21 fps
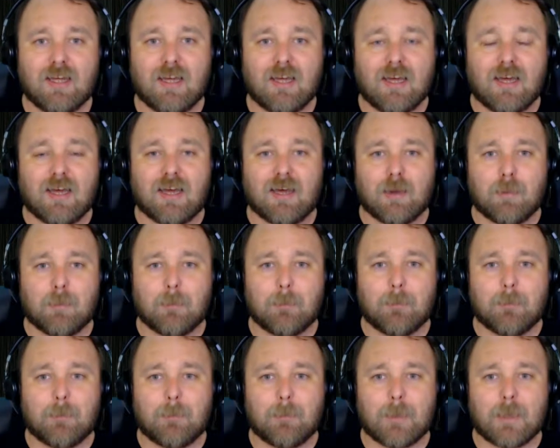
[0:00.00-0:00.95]
I
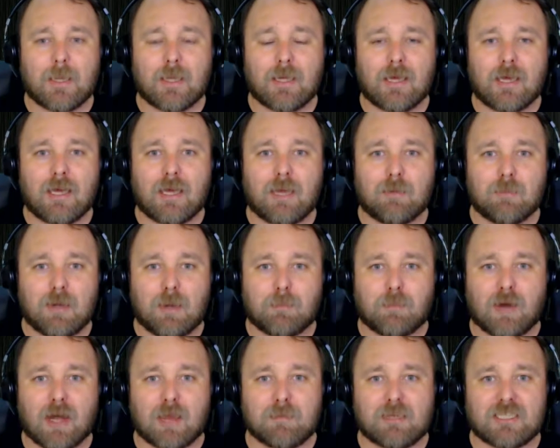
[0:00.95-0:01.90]
mean, a
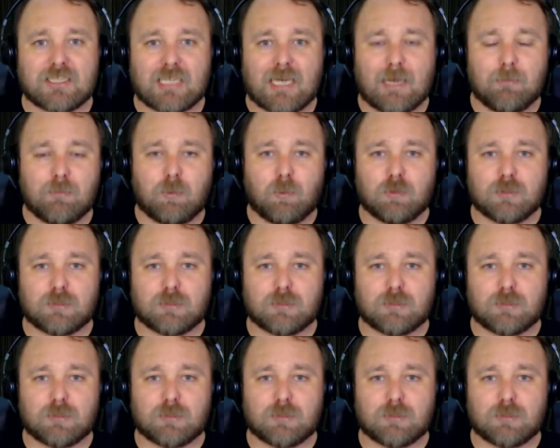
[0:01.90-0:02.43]
prime example